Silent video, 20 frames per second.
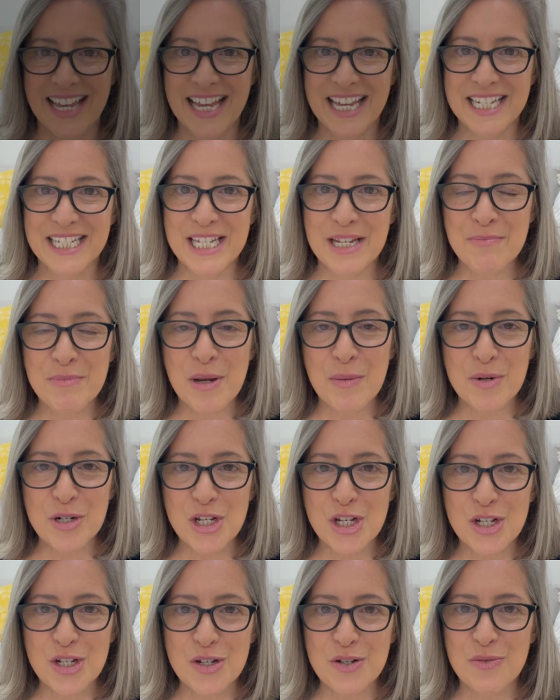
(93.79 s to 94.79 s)
Tip number
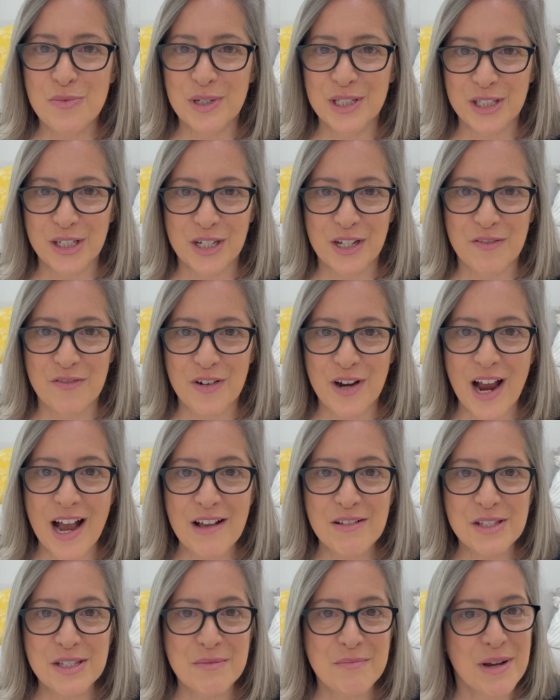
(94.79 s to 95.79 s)
two when looking for a
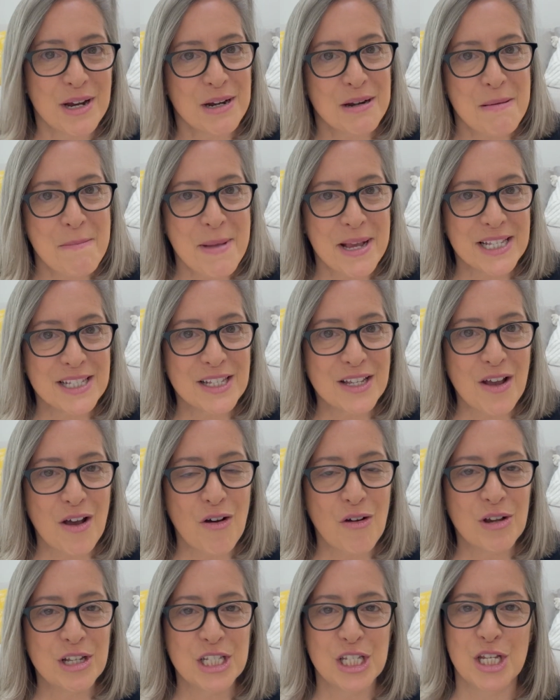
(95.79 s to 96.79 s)
house in Mérida,
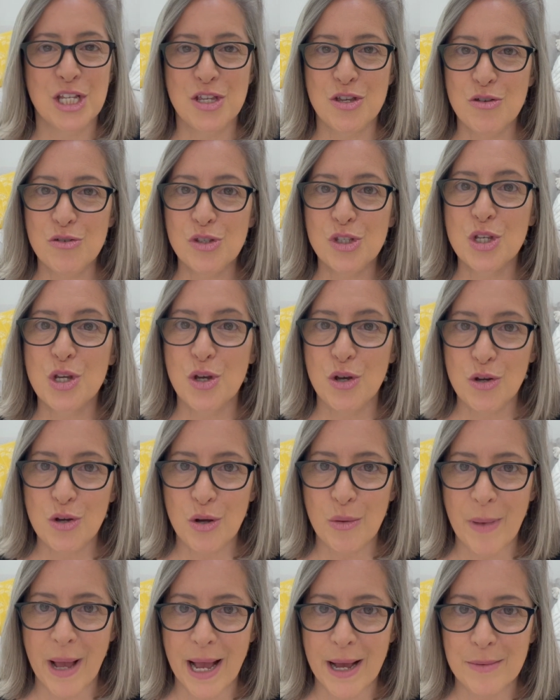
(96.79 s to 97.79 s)
Mexico is to use
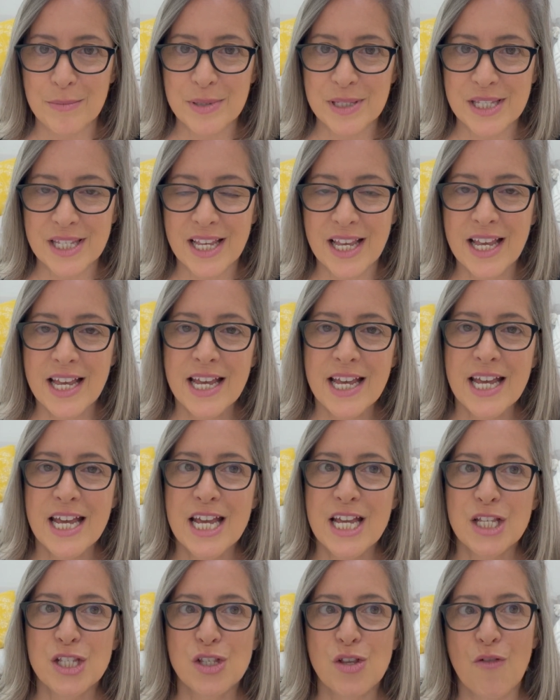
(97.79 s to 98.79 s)
Google Maps.
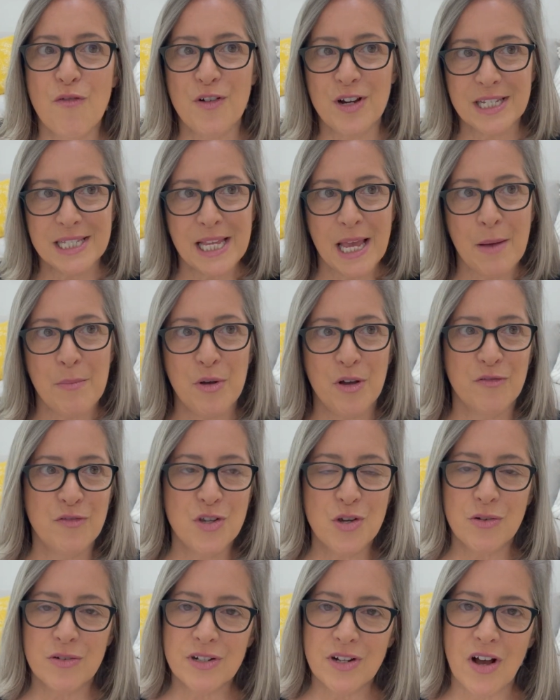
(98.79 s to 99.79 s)
So for example, if
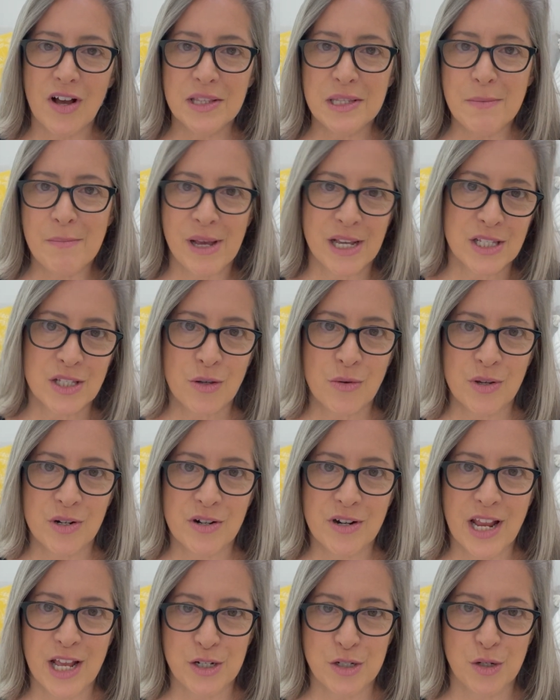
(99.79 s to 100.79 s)
you are on the Mexico
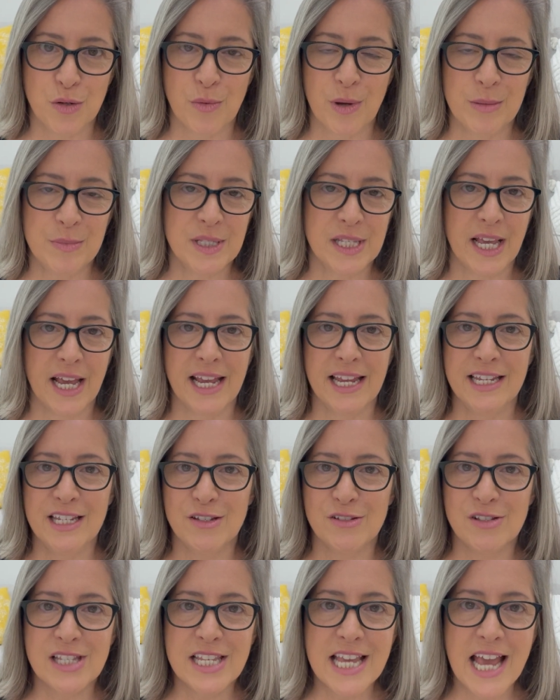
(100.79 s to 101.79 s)
International website, you
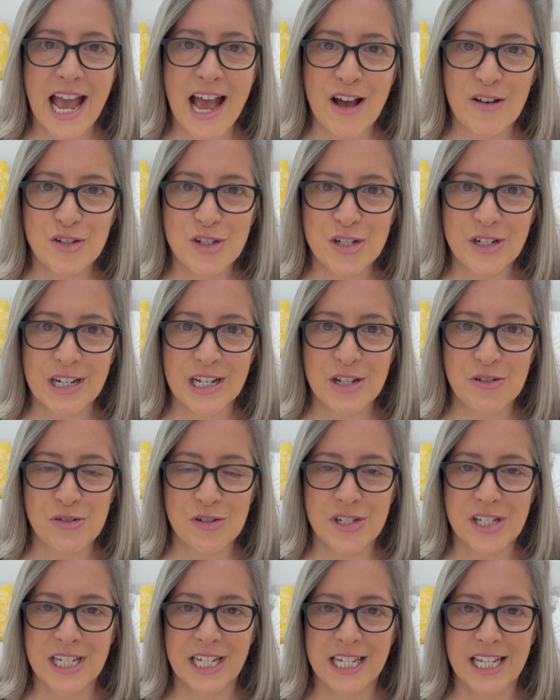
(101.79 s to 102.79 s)
see a house you're
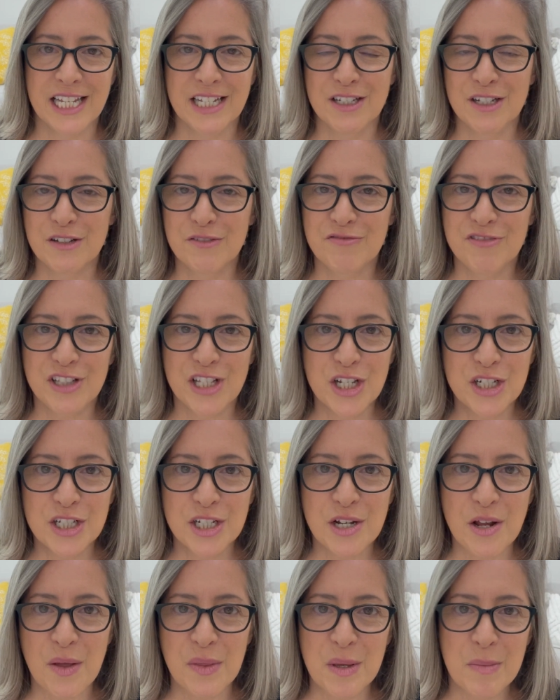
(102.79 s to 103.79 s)
interested in, you've looked at
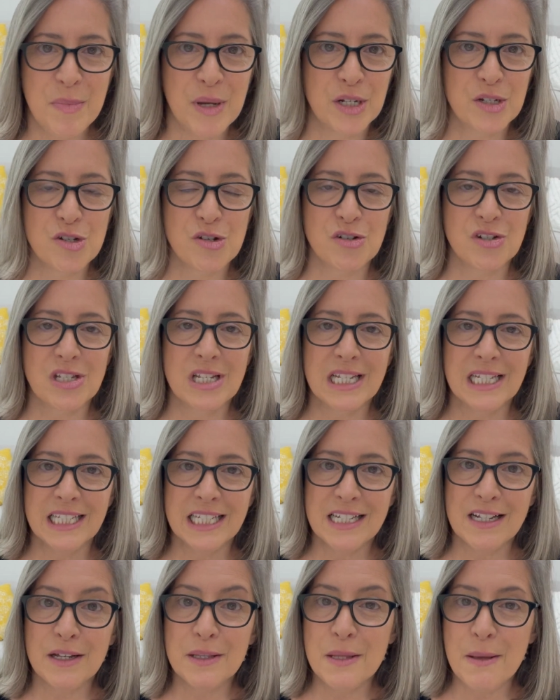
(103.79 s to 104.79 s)
all the pictures,
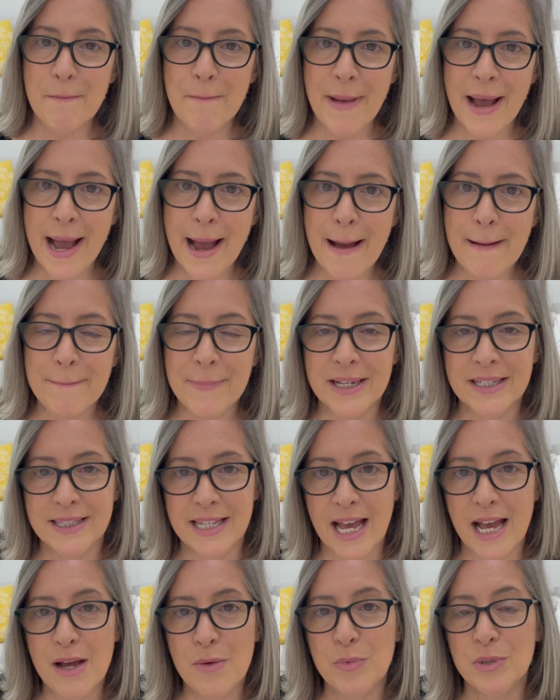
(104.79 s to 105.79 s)
click on the map, and
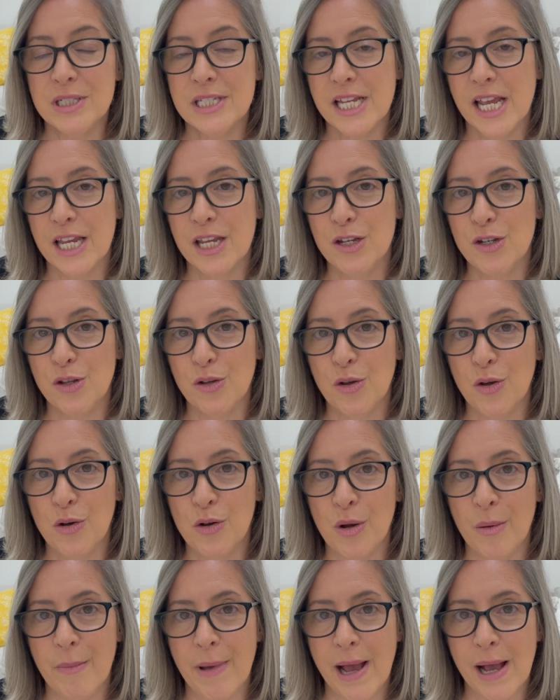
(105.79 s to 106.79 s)
that will take you to
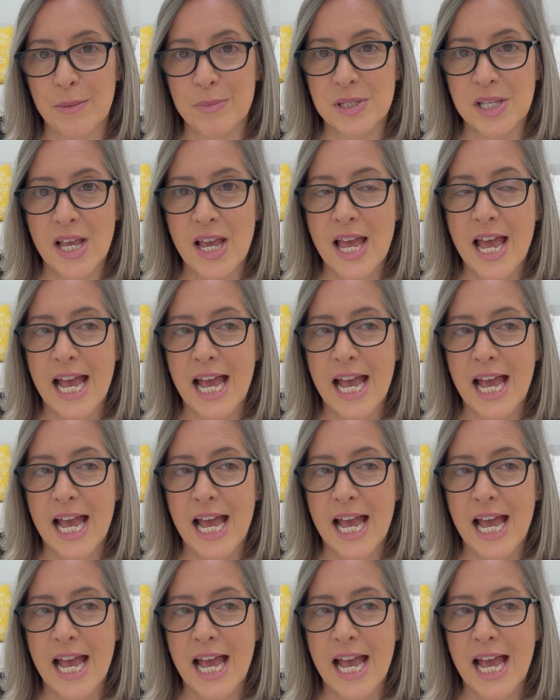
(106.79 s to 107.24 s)
Google Maps.